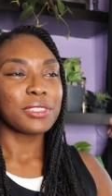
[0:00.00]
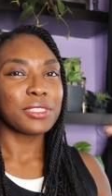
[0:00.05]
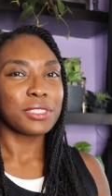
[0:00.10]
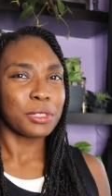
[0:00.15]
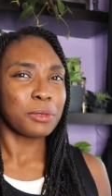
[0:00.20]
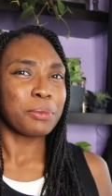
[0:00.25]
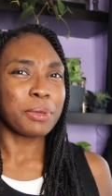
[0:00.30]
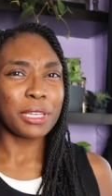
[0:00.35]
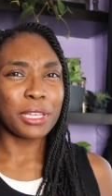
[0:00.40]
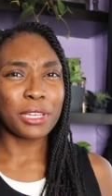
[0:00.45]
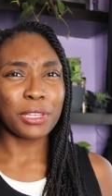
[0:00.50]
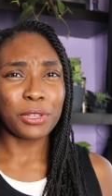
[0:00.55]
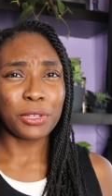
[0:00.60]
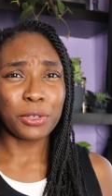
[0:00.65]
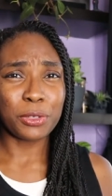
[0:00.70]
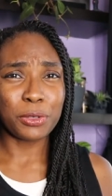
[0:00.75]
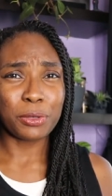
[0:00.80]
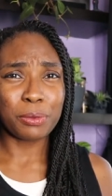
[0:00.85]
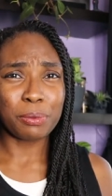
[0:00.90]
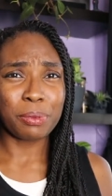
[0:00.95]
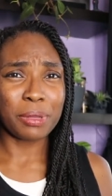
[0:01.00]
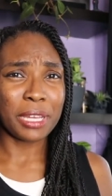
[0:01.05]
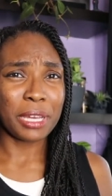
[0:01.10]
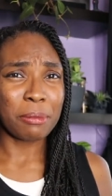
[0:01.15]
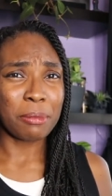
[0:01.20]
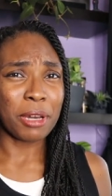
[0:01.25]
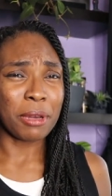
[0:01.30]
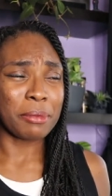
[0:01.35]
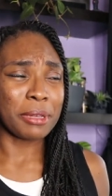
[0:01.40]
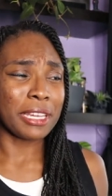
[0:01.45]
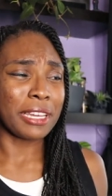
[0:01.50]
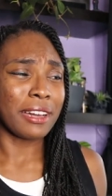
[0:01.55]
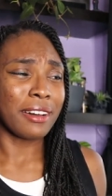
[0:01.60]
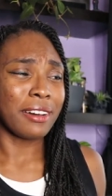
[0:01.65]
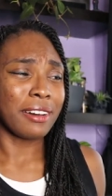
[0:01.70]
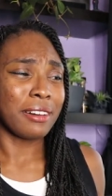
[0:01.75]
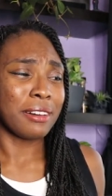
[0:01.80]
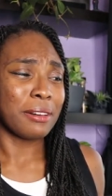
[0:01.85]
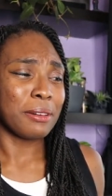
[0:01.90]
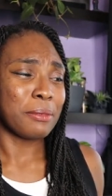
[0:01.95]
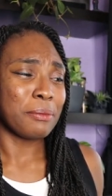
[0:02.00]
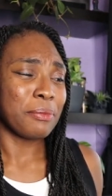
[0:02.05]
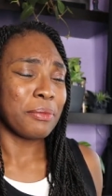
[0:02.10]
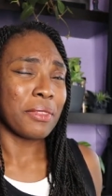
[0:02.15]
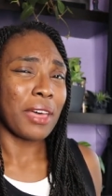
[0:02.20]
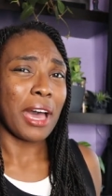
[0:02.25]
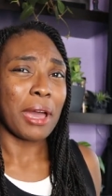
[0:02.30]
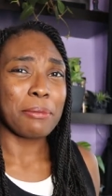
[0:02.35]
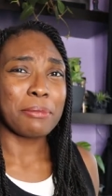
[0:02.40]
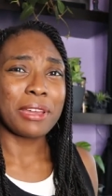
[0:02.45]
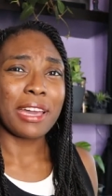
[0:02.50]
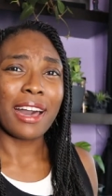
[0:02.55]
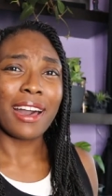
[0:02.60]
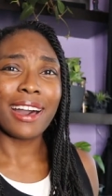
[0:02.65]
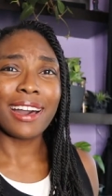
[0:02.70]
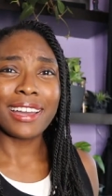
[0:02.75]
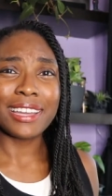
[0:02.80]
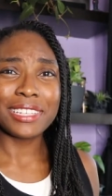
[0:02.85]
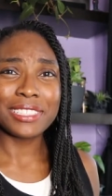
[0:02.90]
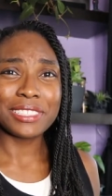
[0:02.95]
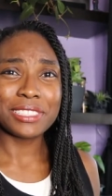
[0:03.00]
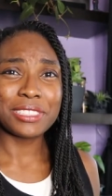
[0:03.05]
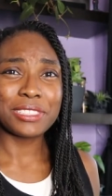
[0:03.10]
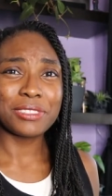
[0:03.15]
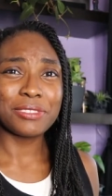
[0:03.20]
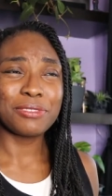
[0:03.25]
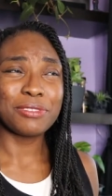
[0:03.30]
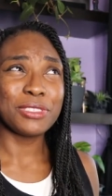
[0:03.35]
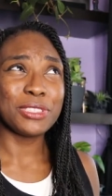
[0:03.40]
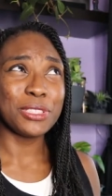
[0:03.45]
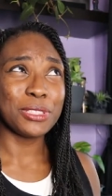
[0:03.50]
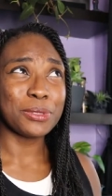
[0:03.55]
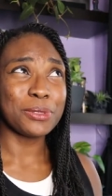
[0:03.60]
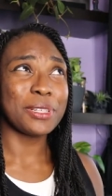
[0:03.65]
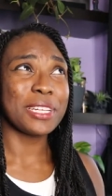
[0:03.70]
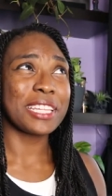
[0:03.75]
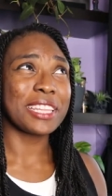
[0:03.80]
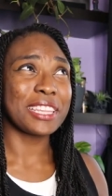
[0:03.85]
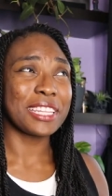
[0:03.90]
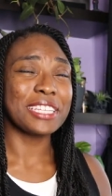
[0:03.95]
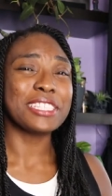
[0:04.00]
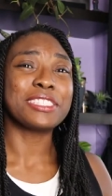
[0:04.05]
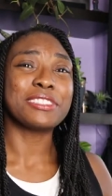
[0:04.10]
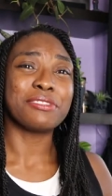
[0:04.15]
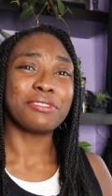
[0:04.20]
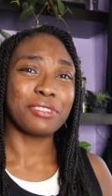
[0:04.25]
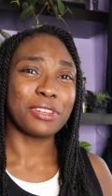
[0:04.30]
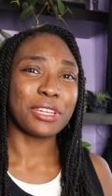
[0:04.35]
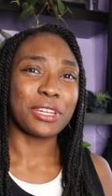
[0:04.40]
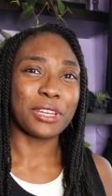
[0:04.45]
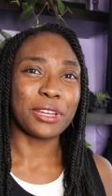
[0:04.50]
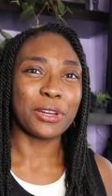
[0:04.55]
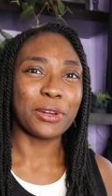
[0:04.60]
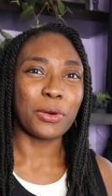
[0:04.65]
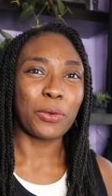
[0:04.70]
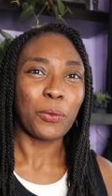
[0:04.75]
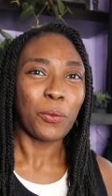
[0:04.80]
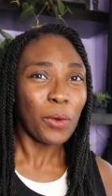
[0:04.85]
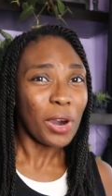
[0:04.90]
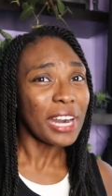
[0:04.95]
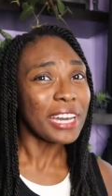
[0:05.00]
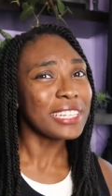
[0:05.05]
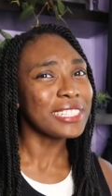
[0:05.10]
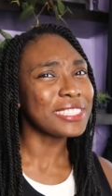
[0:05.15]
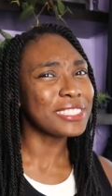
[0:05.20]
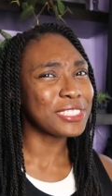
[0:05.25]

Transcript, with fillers: So being new plant mommy, I'm kind of doing this video, one,